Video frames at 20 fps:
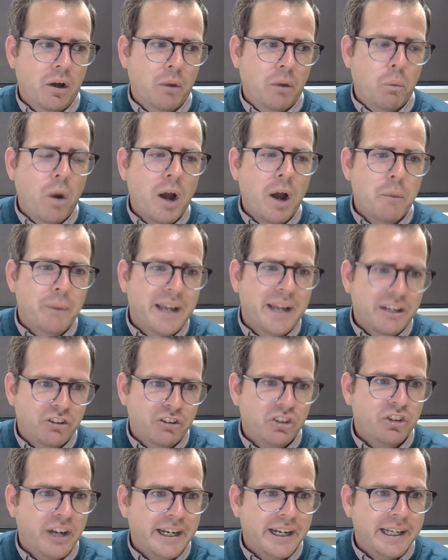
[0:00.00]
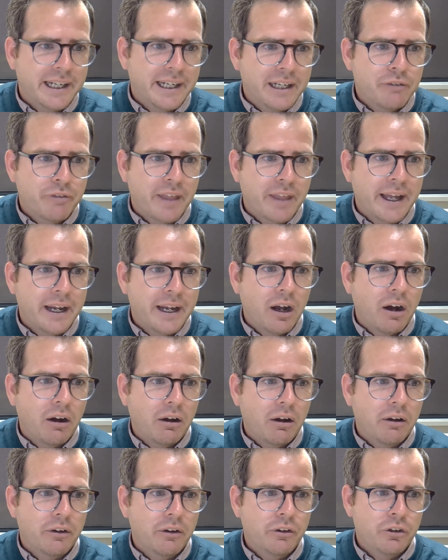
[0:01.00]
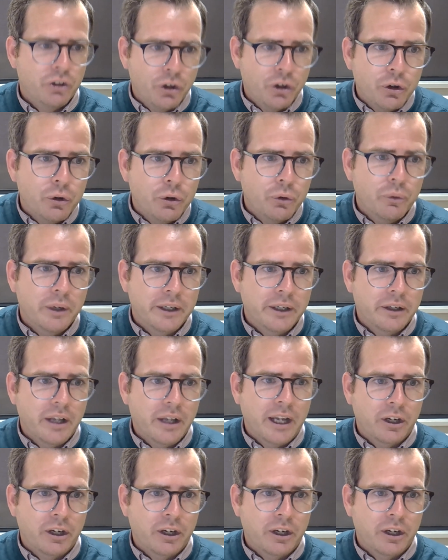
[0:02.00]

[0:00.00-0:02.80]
uh, why aren't we actually checking if they are new and,